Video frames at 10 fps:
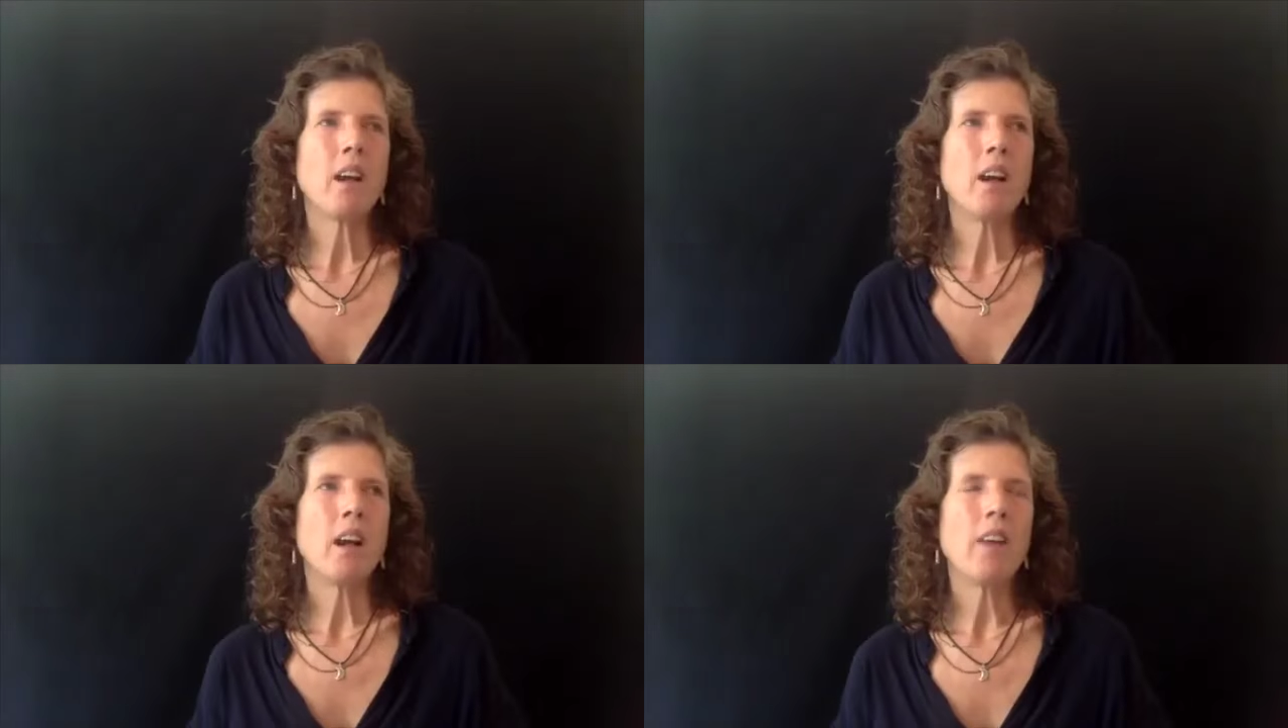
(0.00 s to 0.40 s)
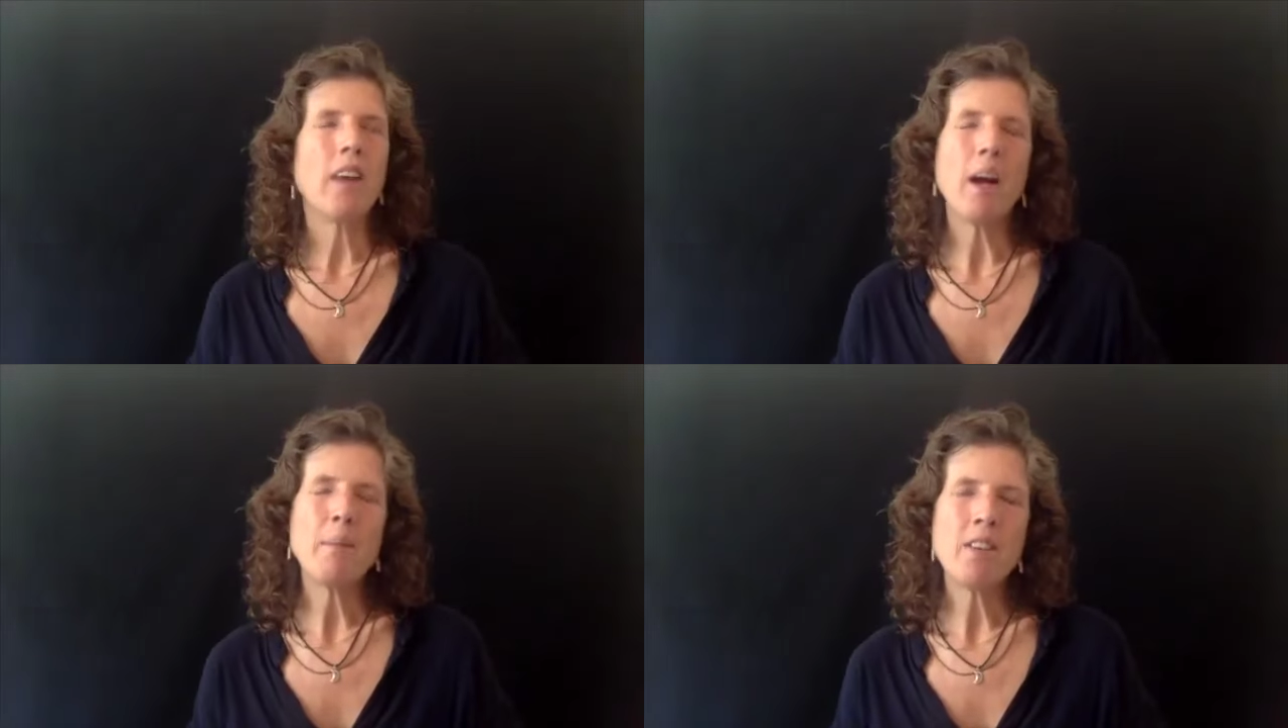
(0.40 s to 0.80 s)

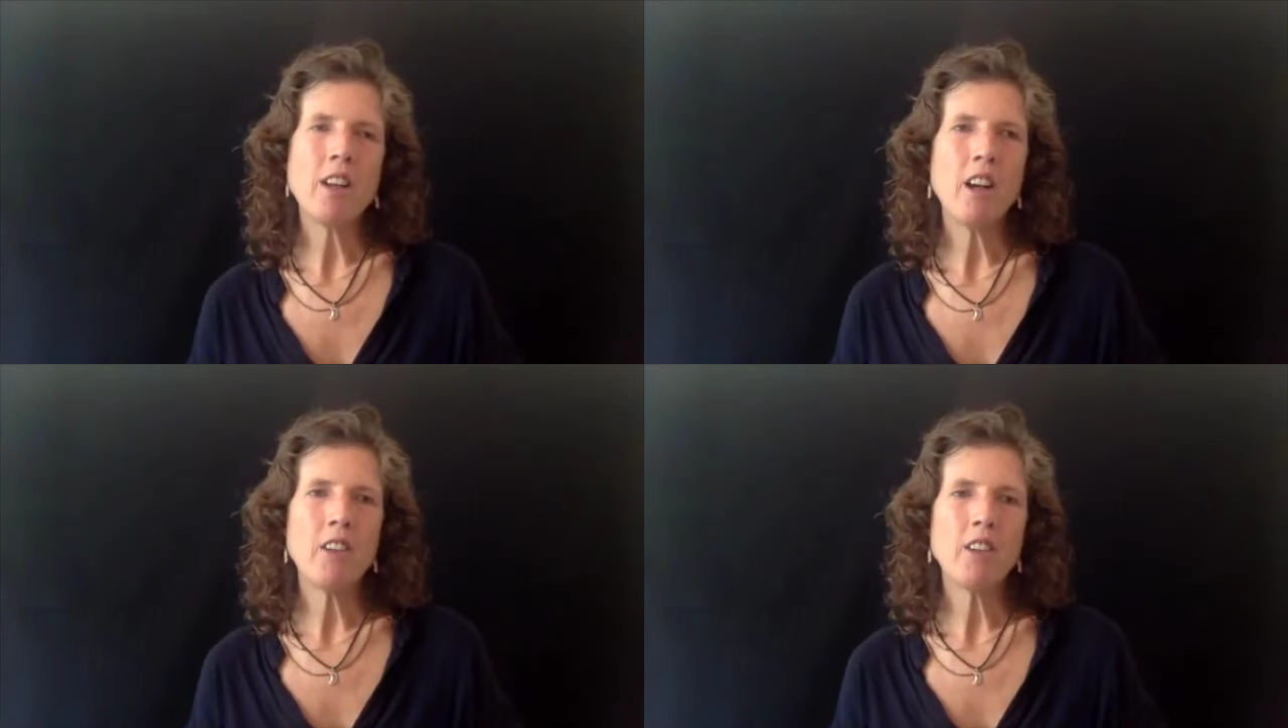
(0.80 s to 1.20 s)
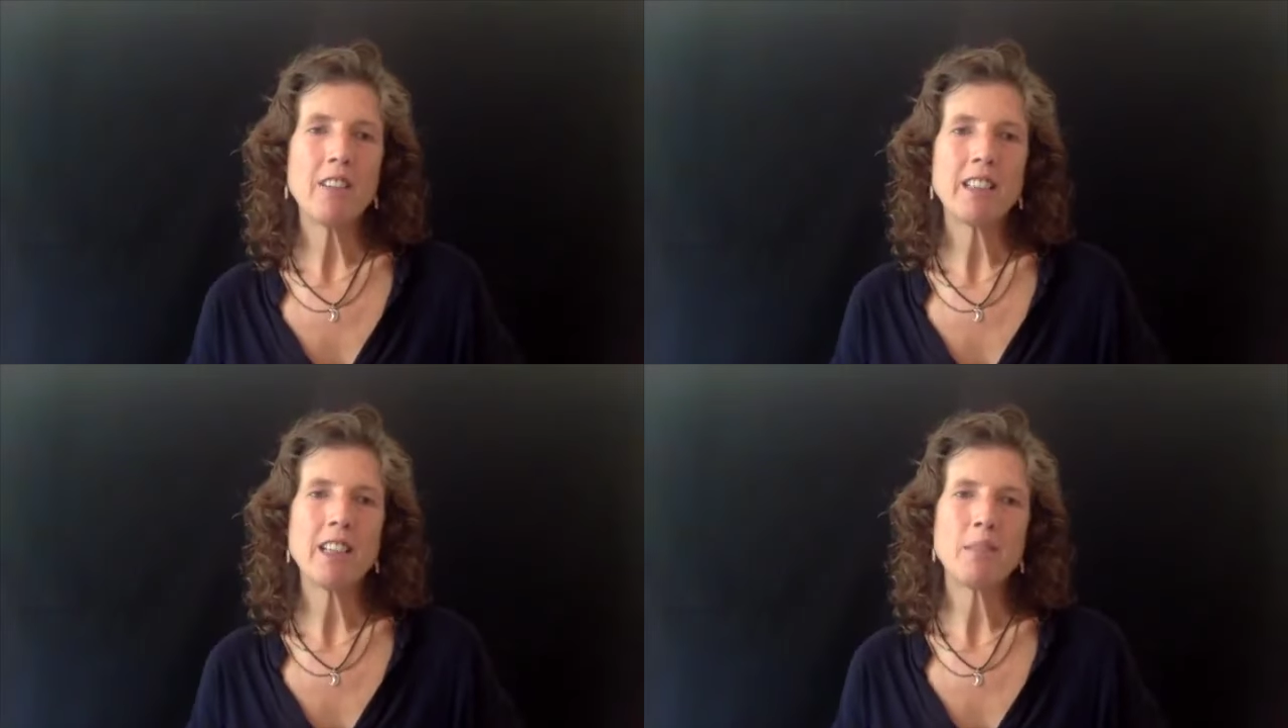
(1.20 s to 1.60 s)
The last
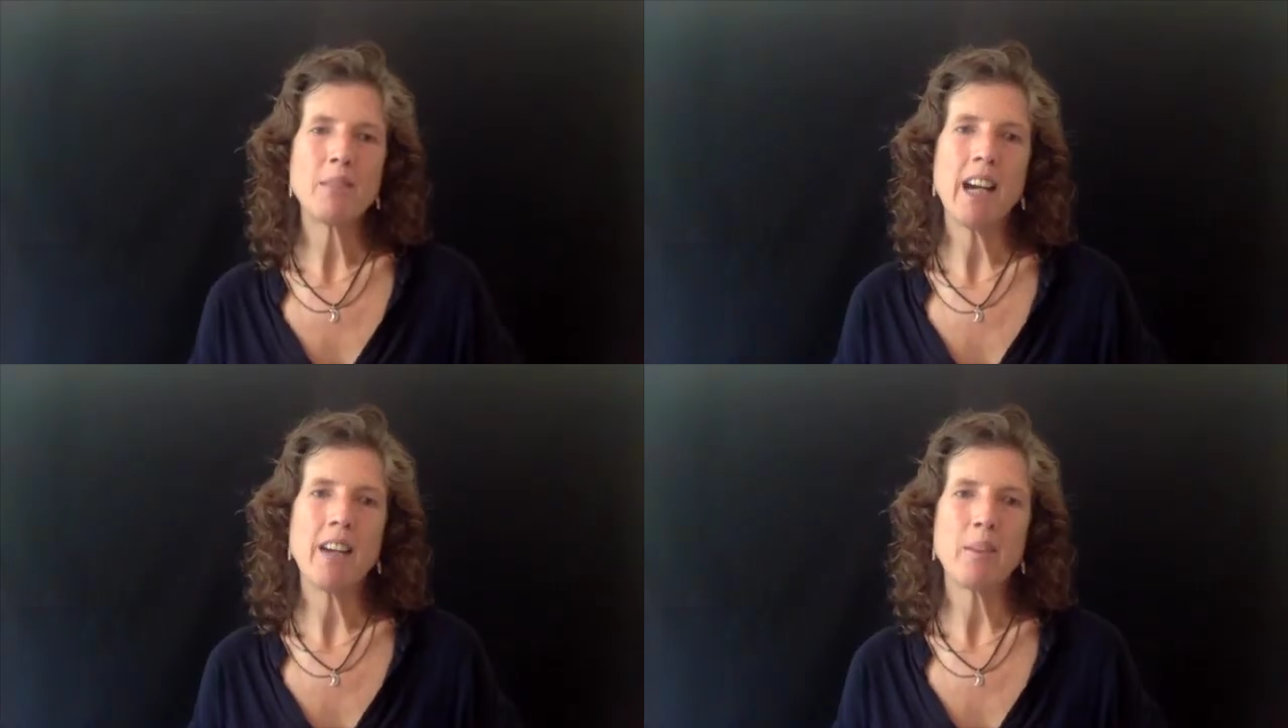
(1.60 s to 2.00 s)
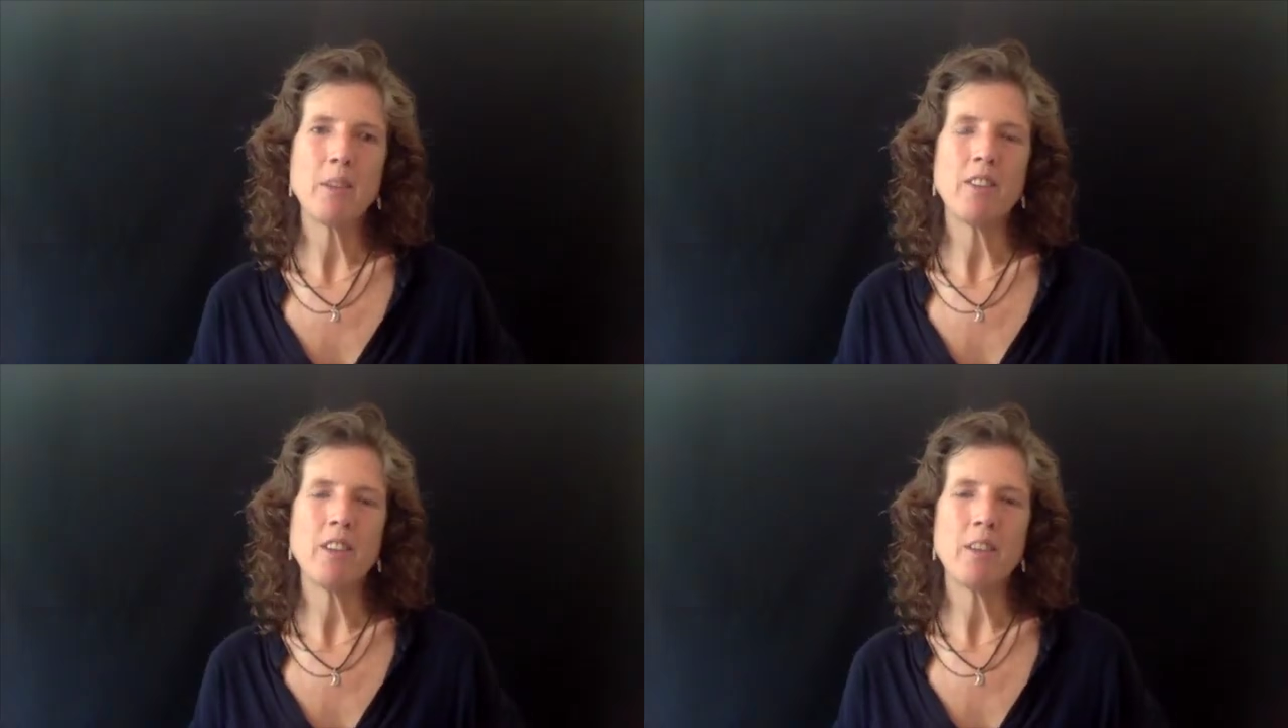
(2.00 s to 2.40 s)
conversation we had
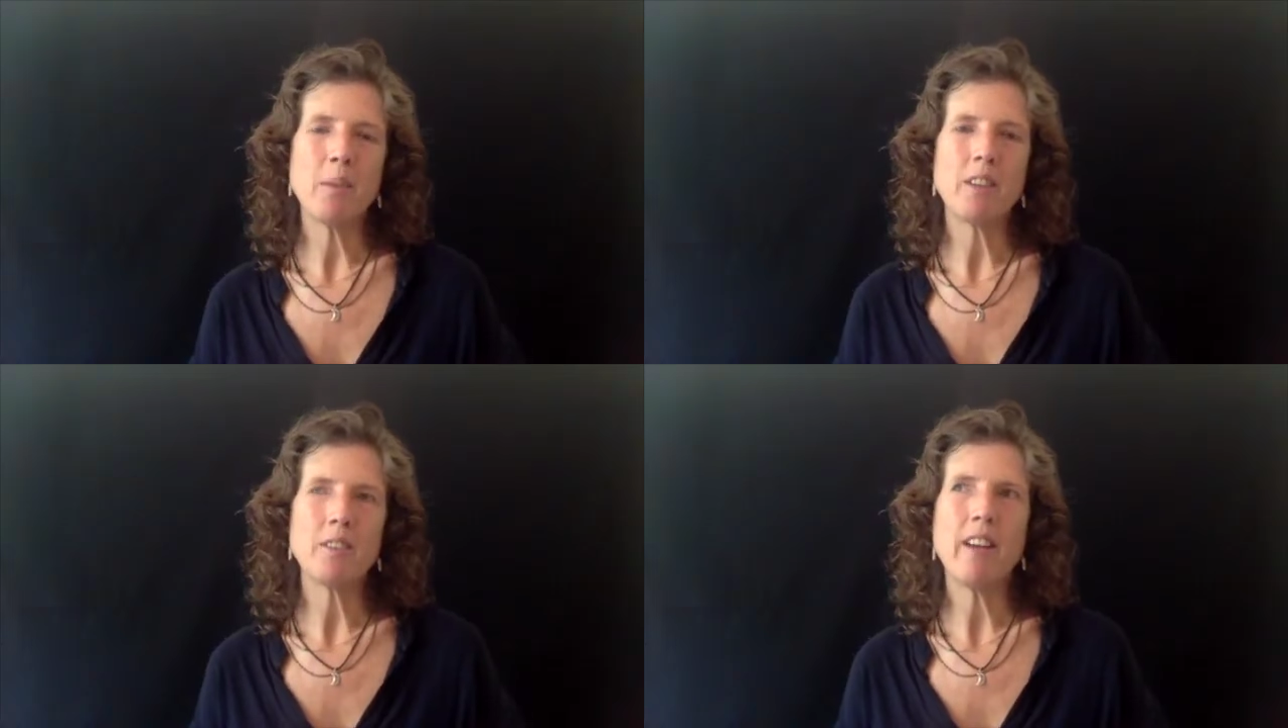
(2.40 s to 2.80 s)
was